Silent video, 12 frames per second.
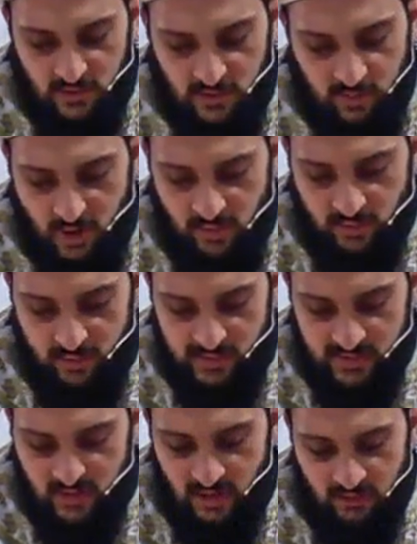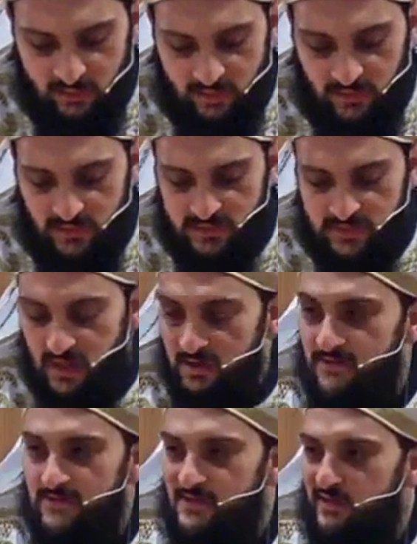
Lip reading: The problem is not with the signs.